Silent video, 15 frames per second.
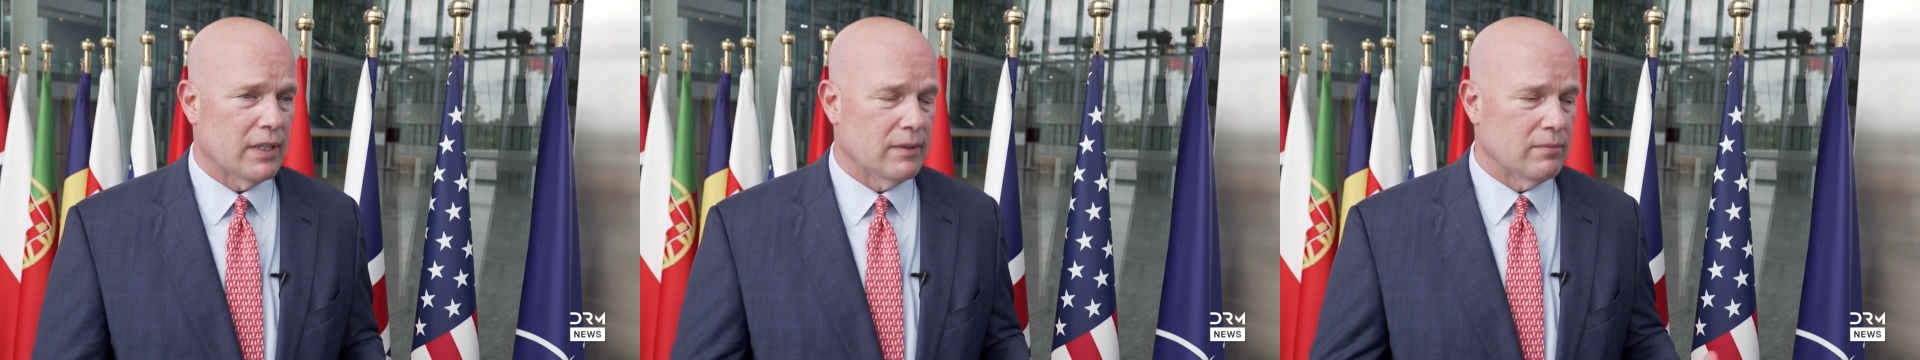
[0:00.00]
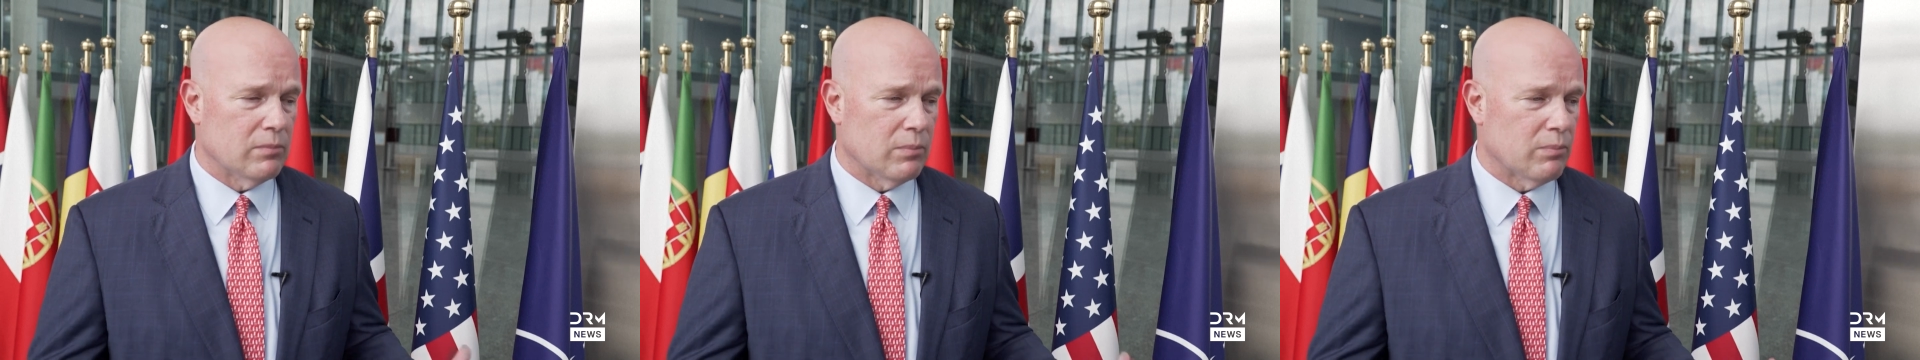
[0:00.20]

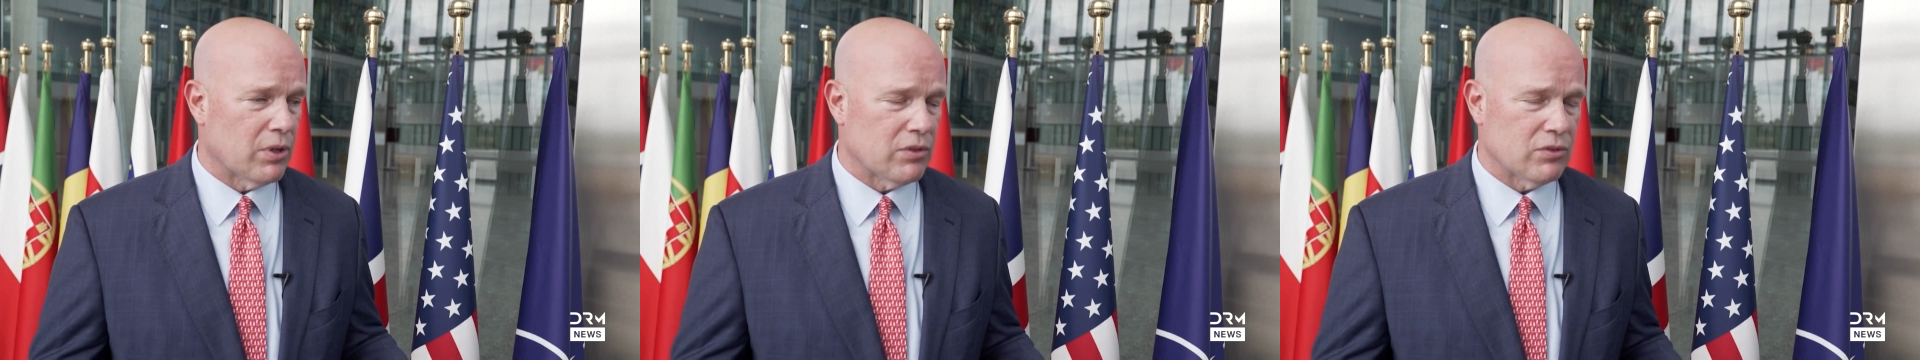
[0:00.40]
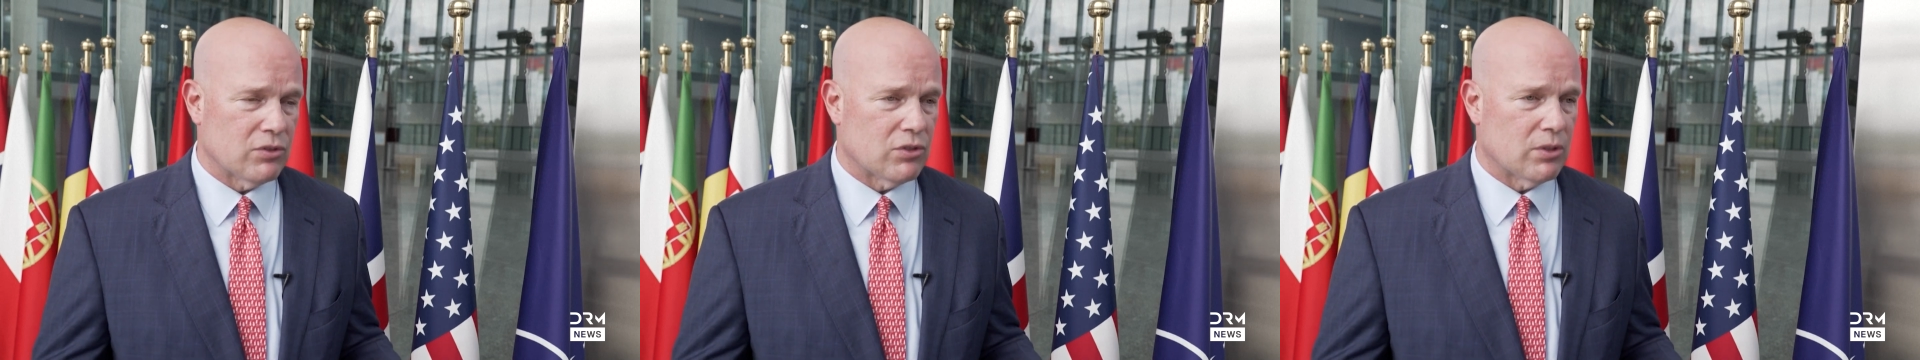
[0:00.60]
and
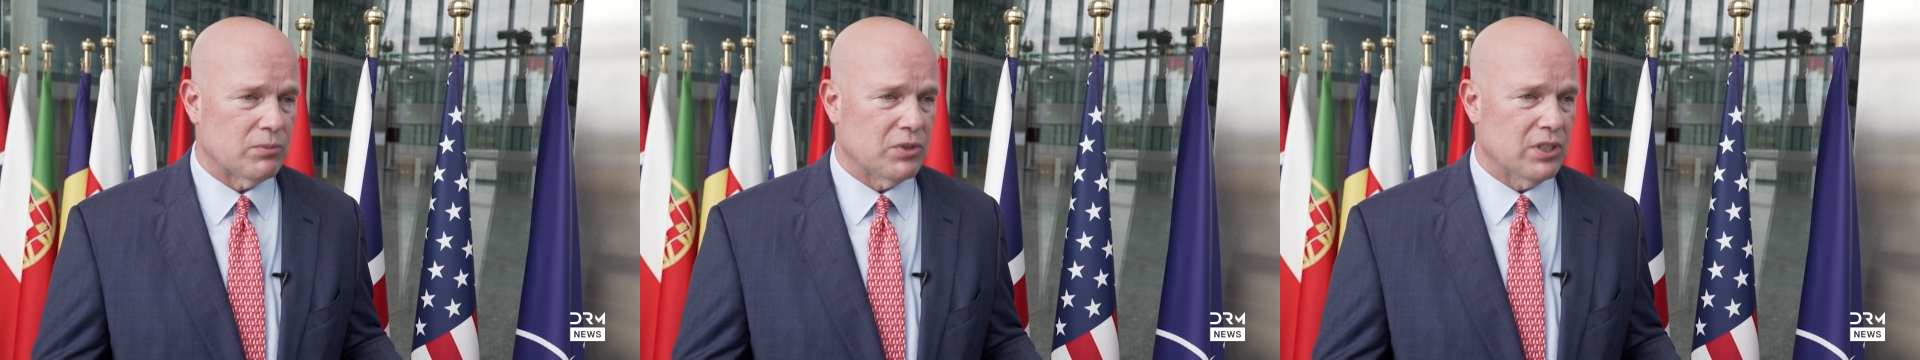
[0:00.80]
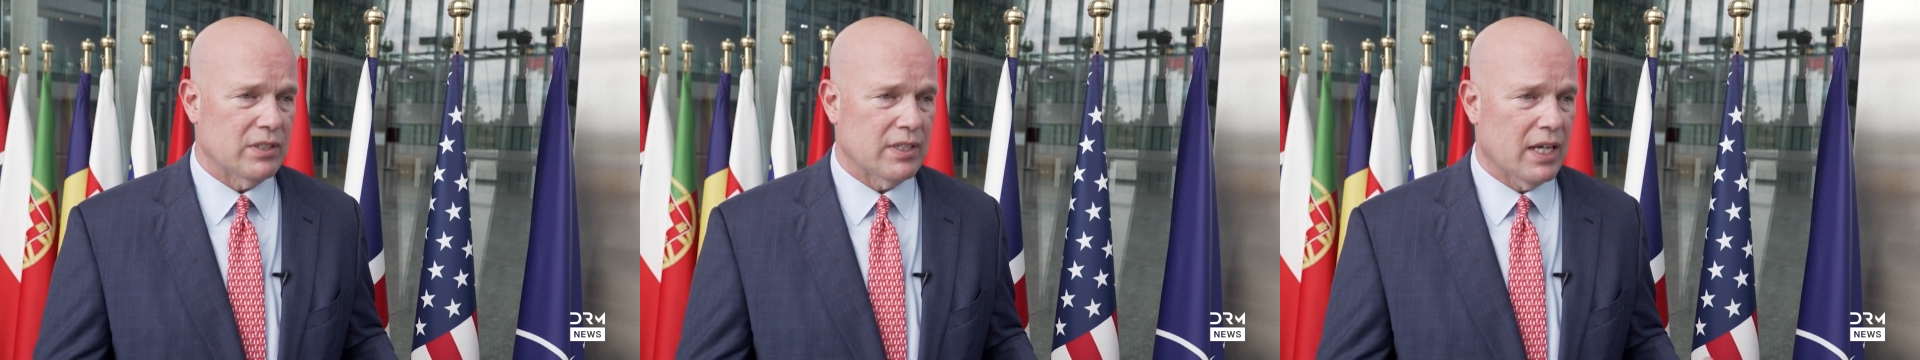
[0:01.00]
President Trump
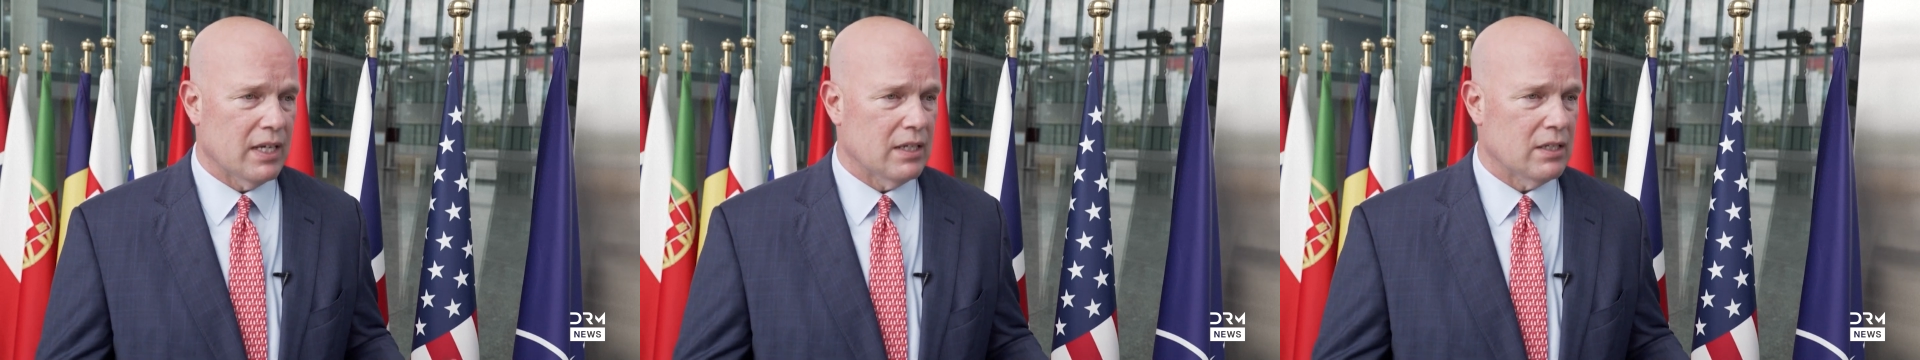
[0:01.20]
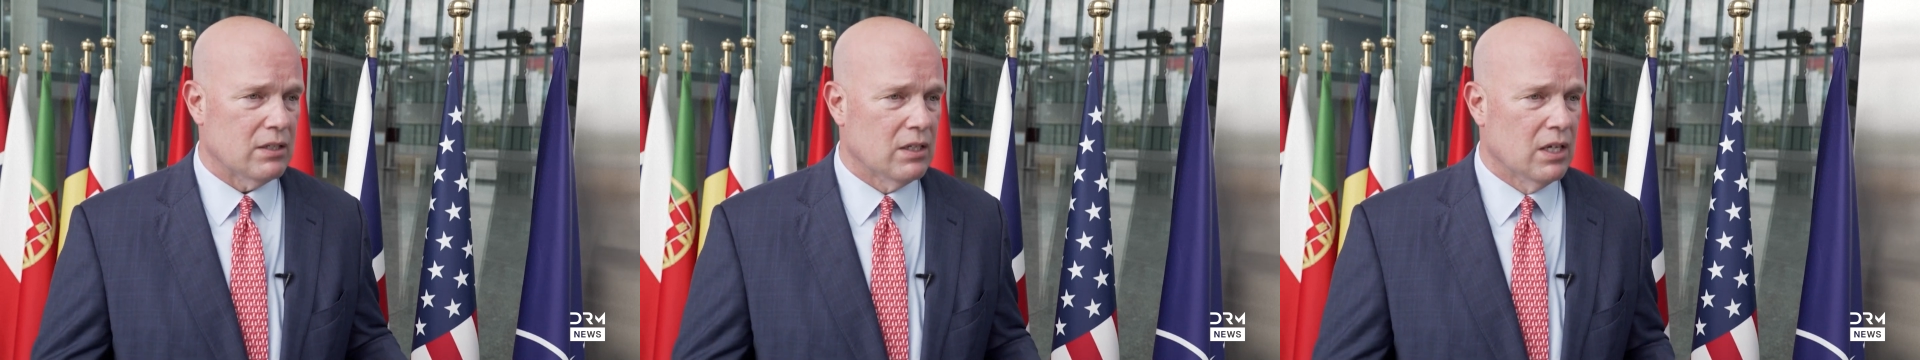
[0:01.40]
sees
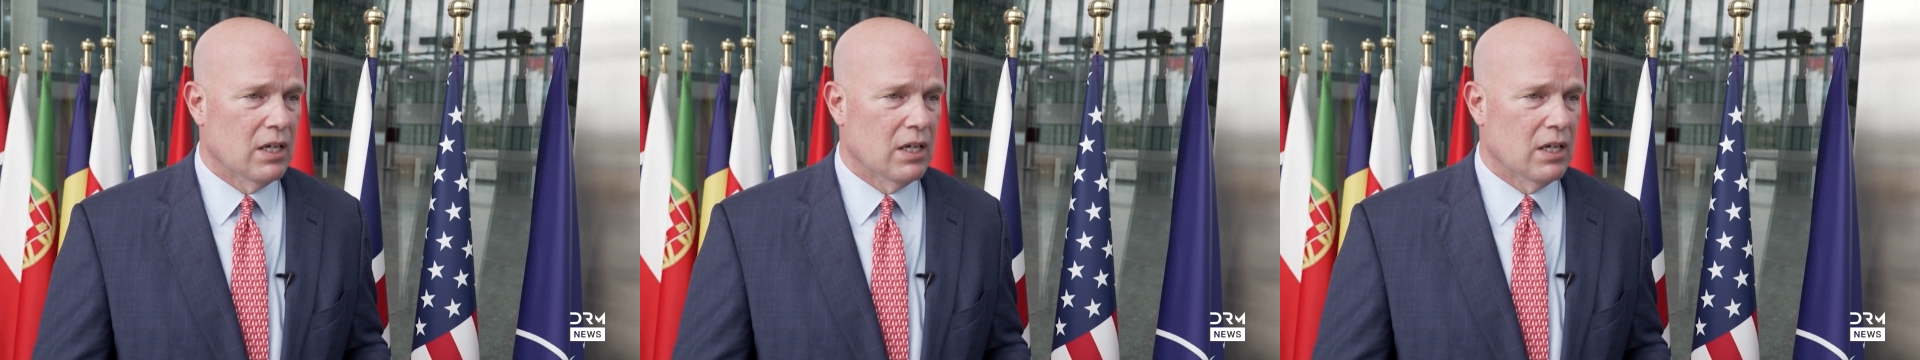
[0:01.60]
that and